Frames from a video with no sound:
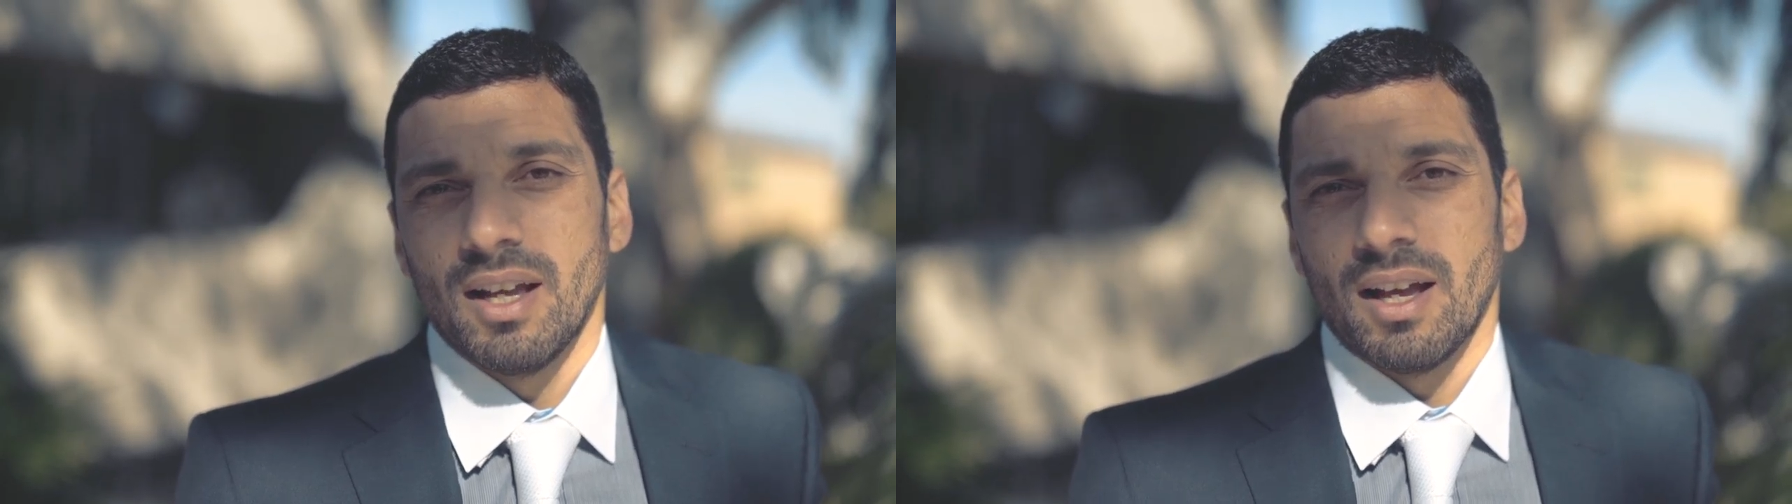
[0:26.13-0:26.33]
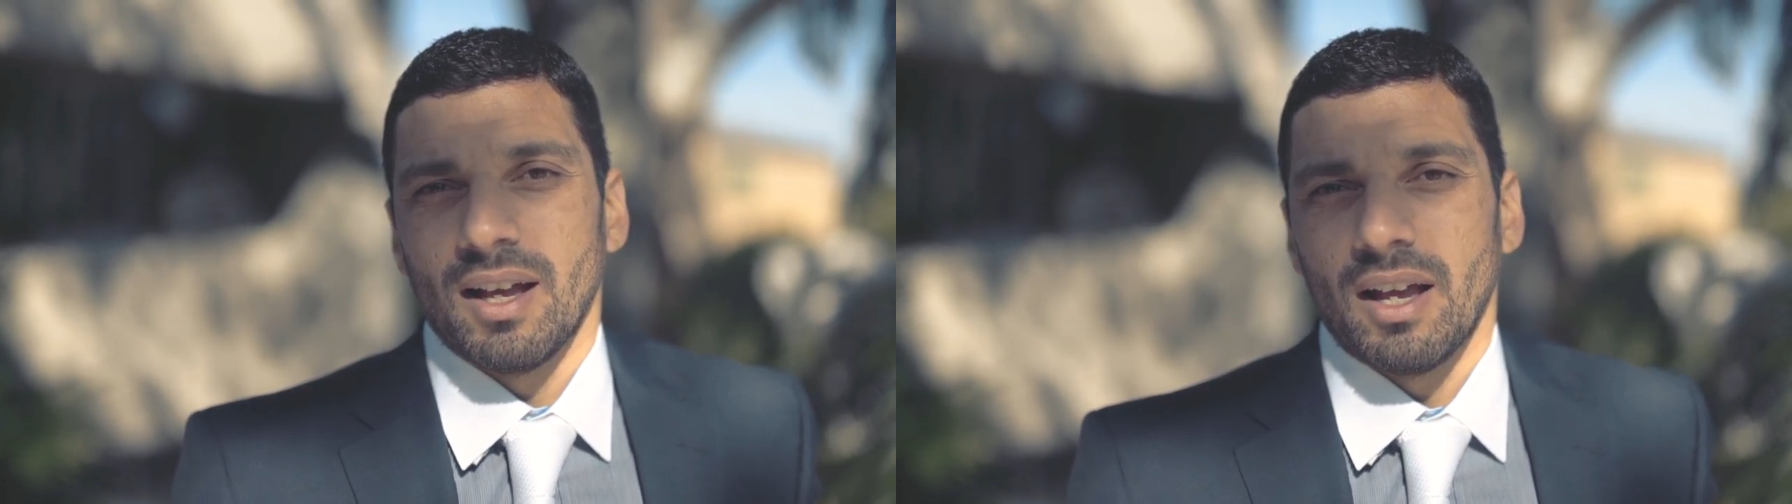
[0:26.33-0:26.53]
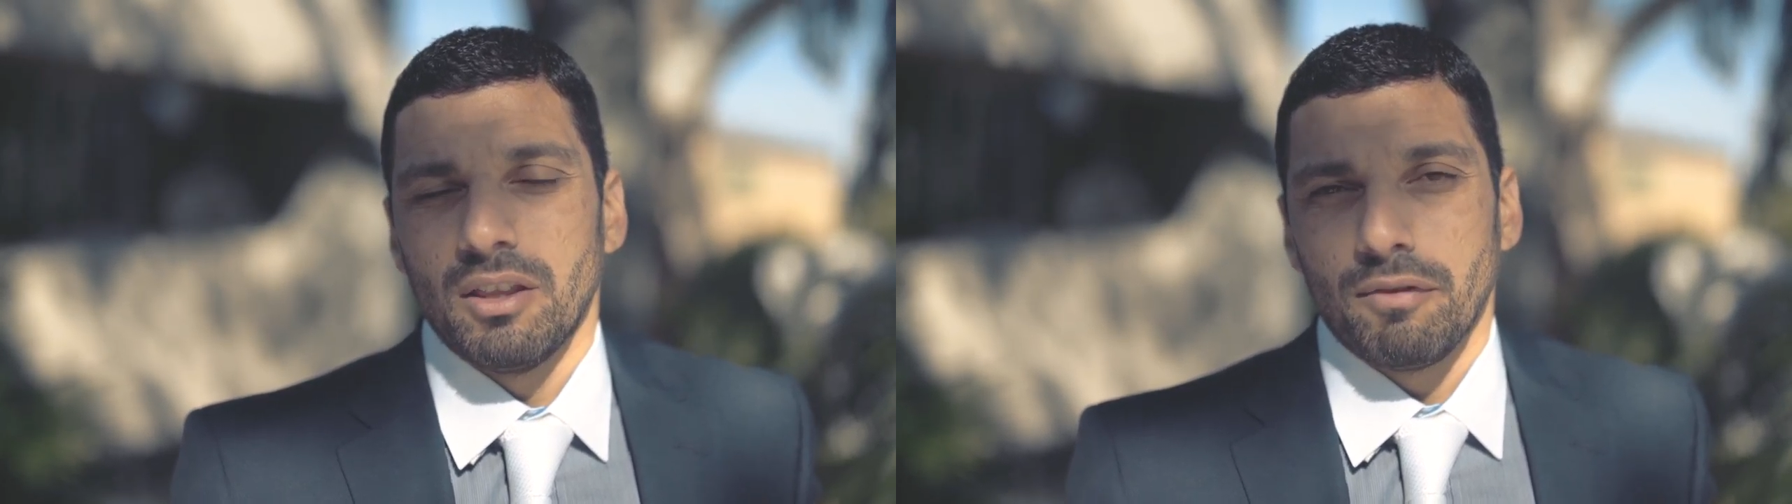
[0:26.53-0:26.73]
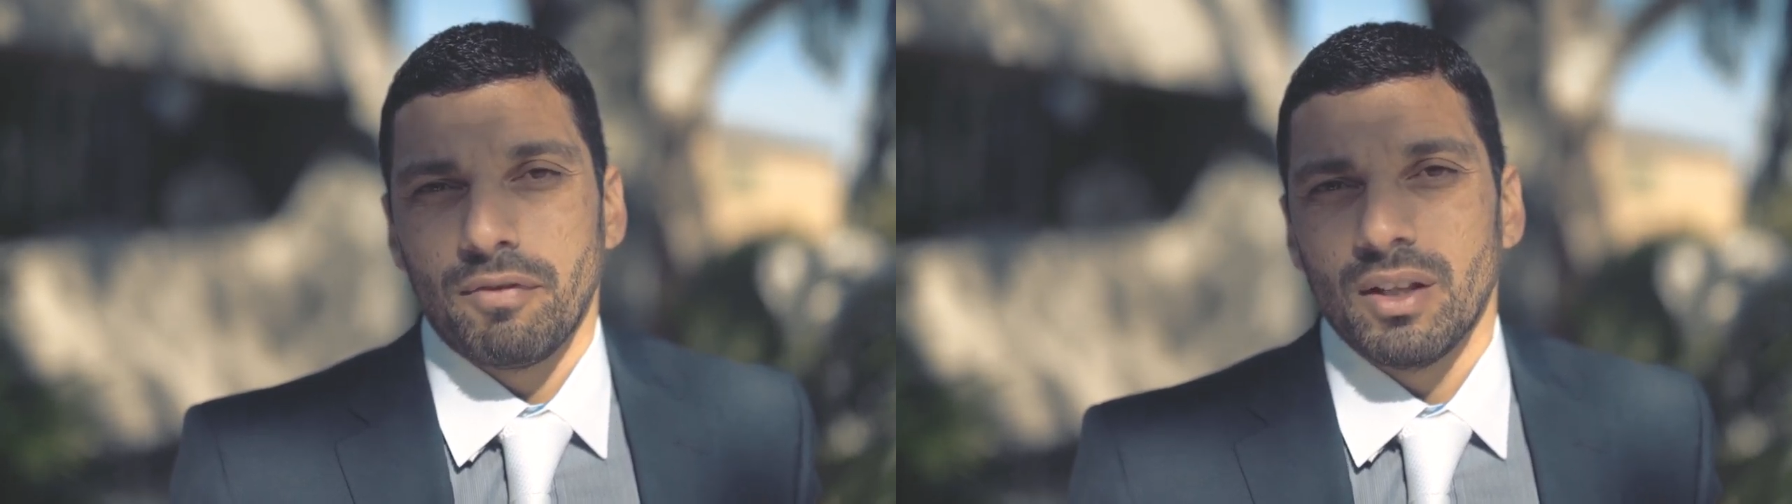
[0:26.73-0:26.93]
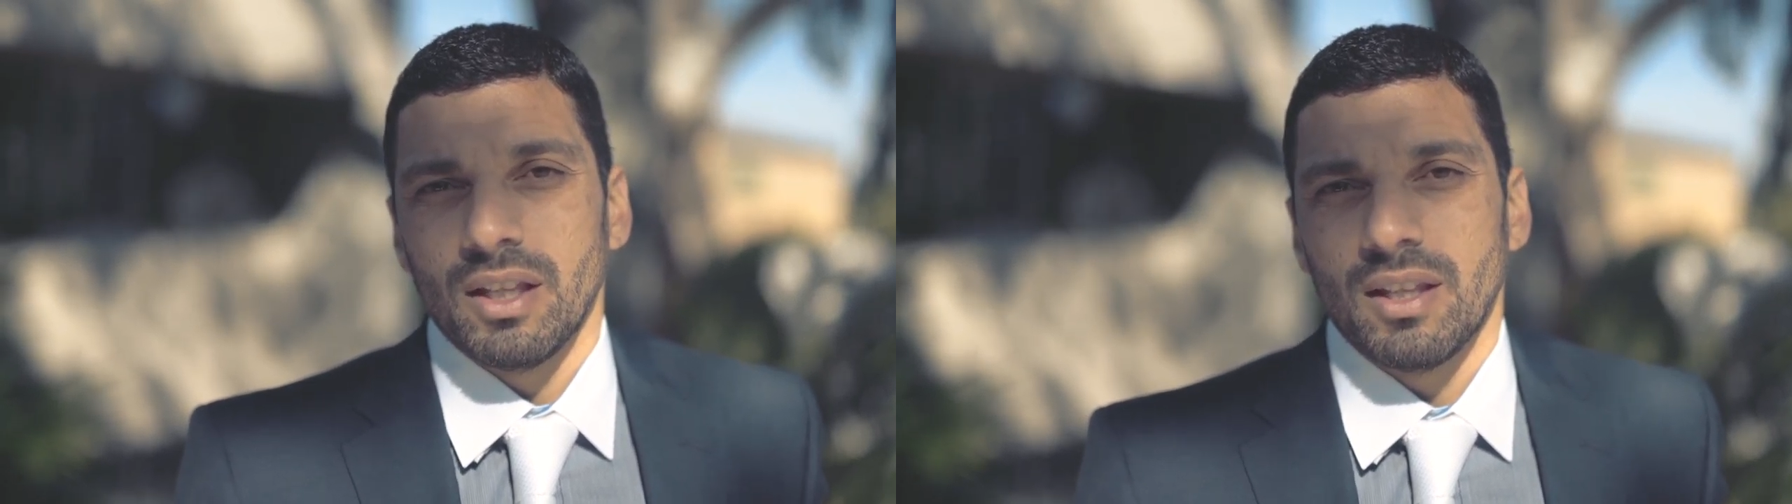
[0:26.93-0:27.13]
uh, and the
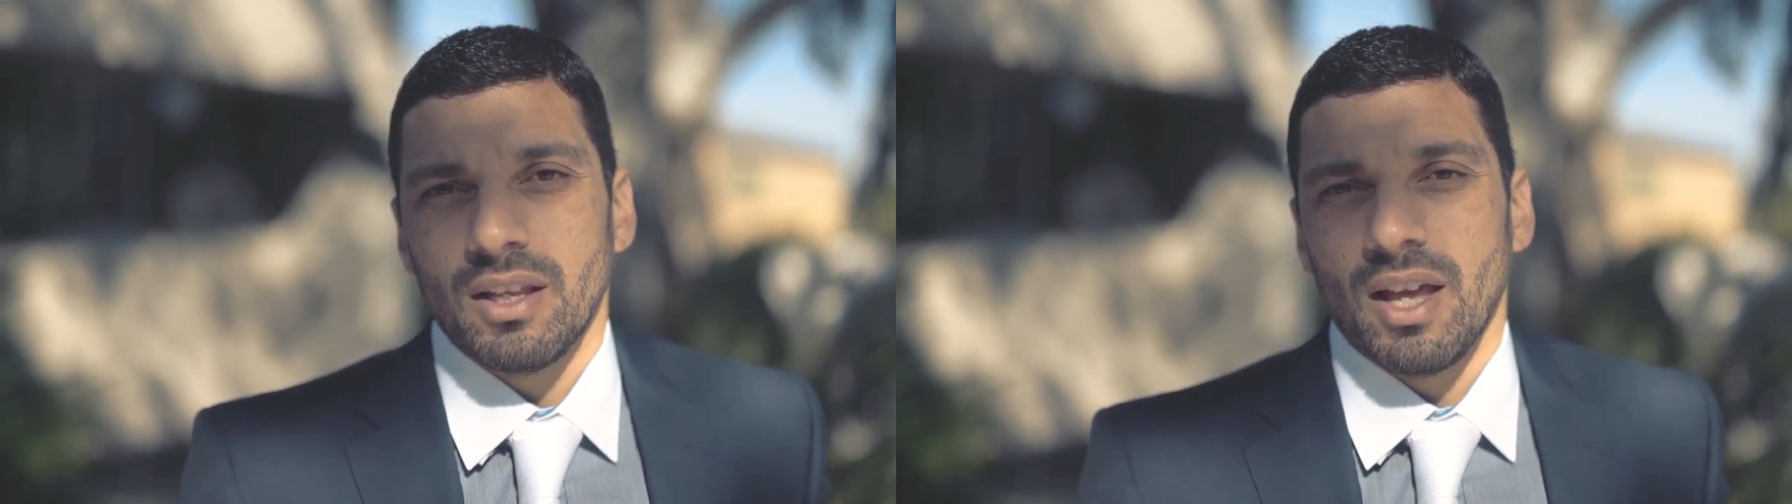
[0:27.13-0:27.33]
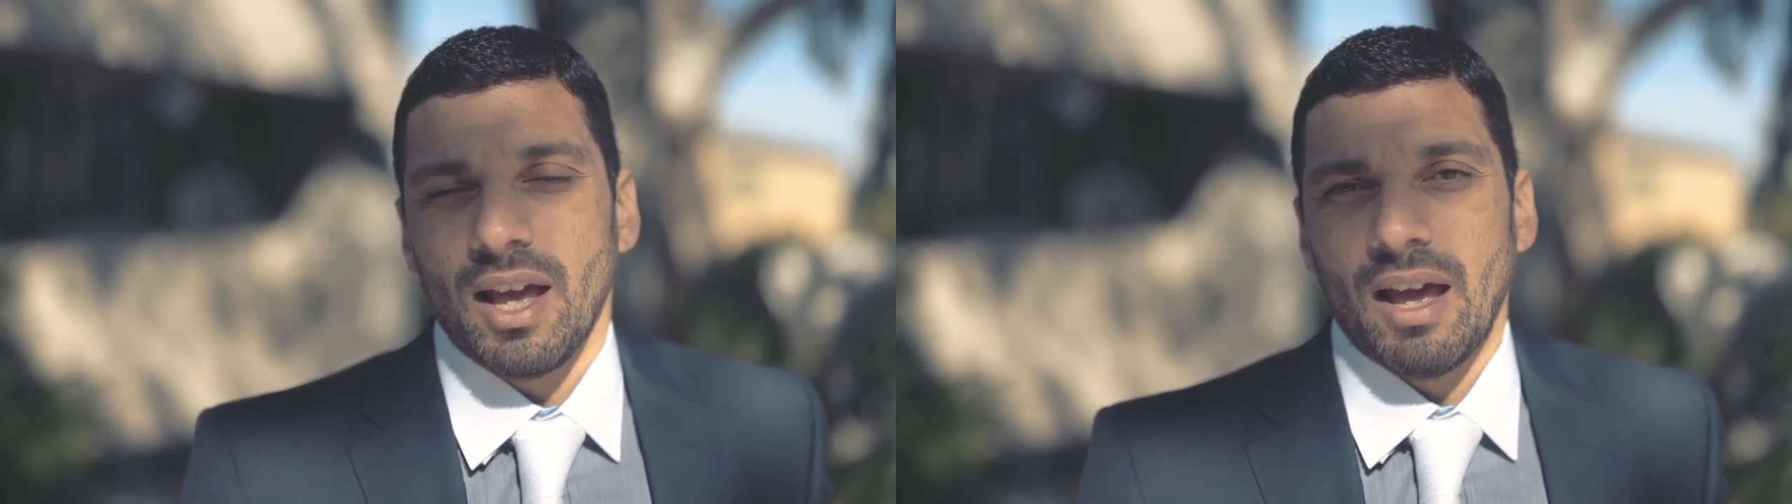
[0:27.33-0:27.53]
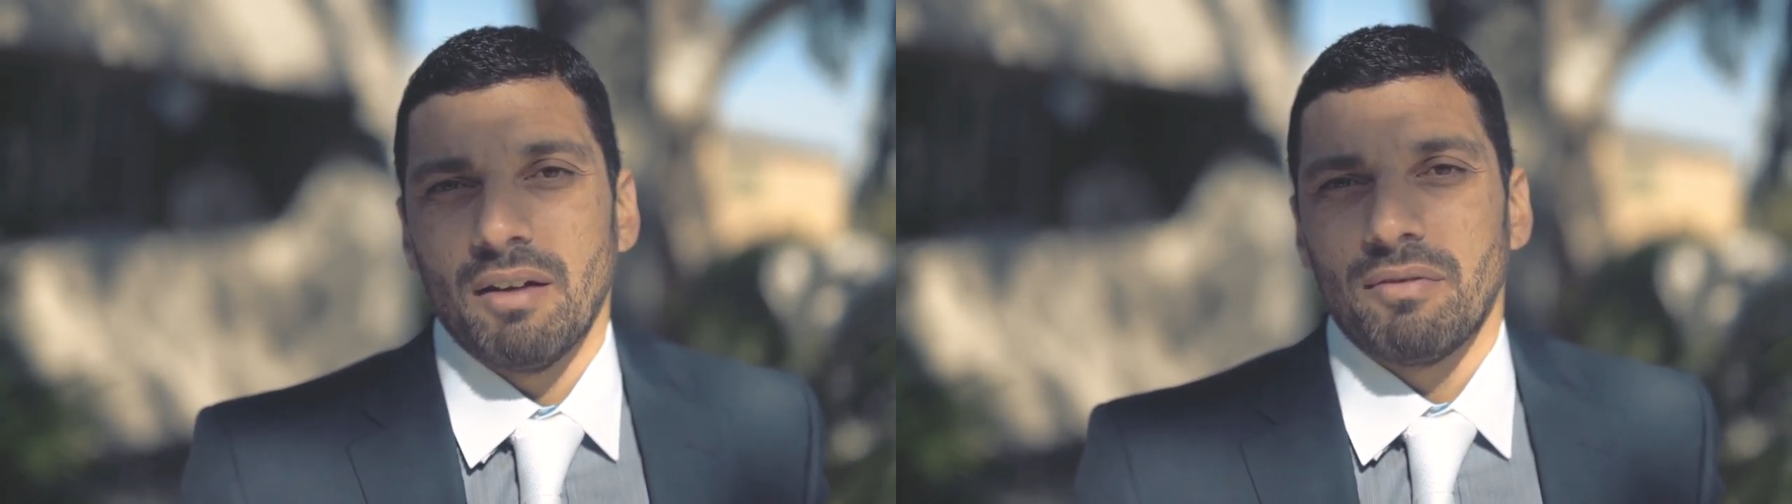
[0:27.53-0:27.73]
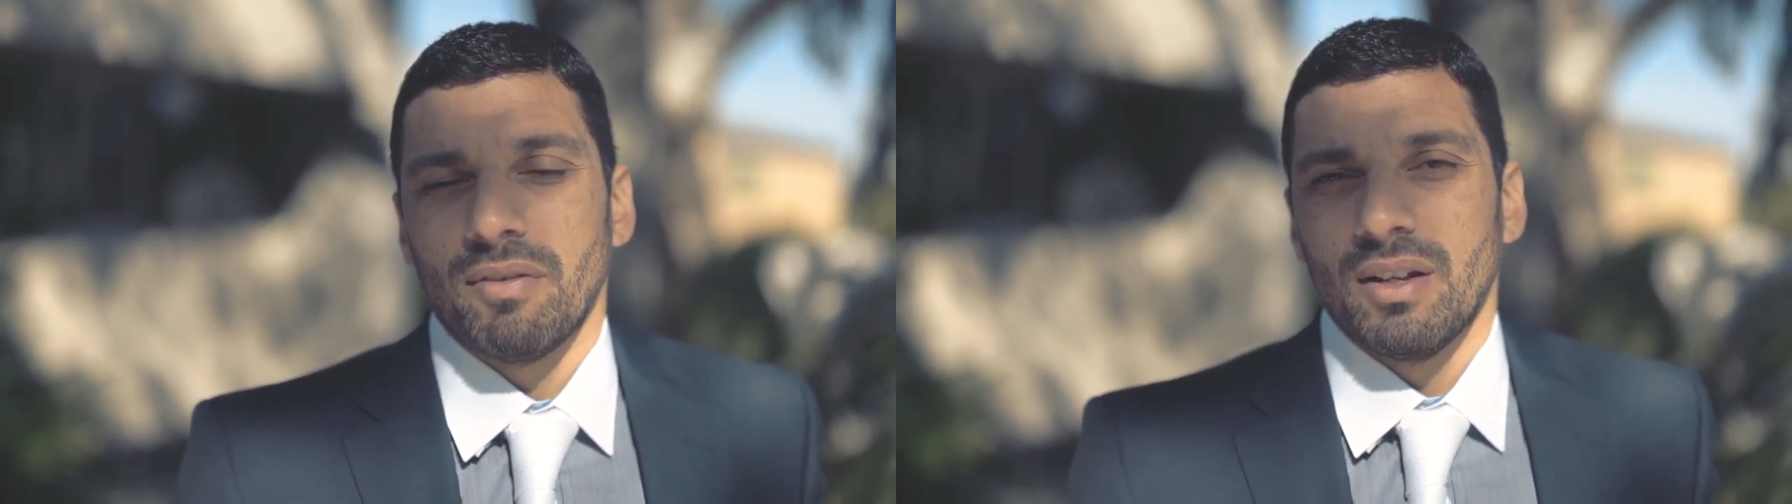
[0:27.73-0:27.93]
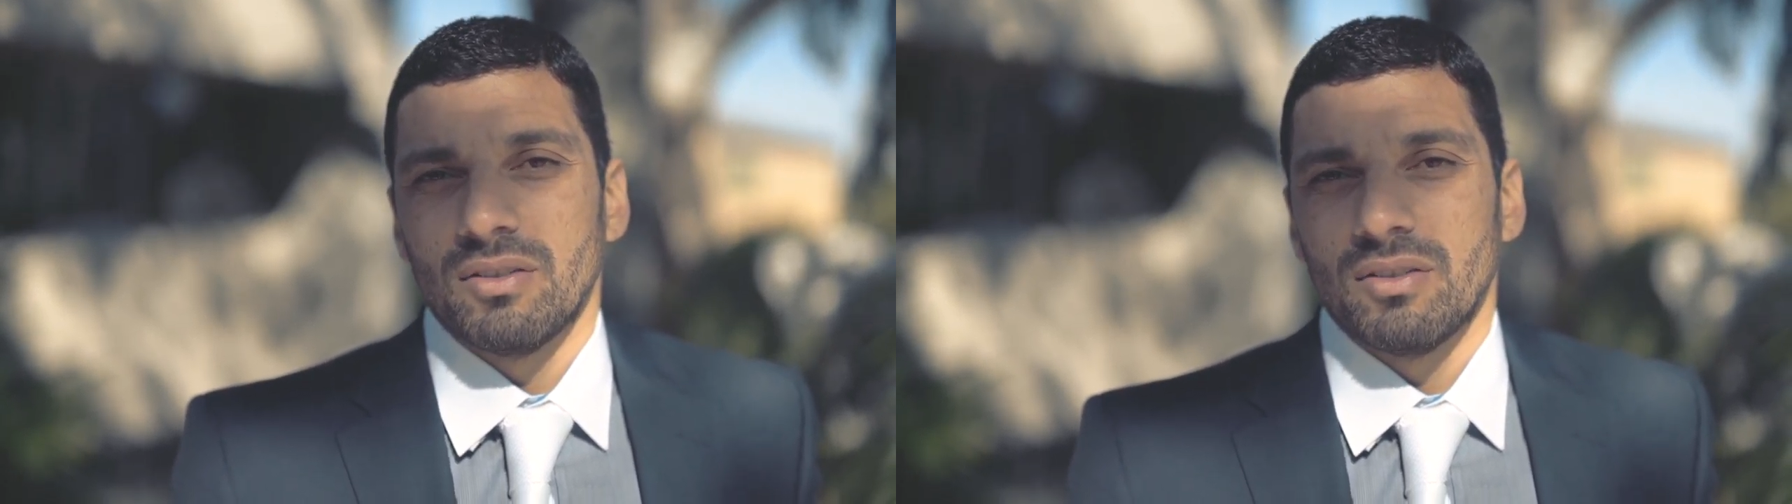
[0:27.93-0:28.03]
feeling that you have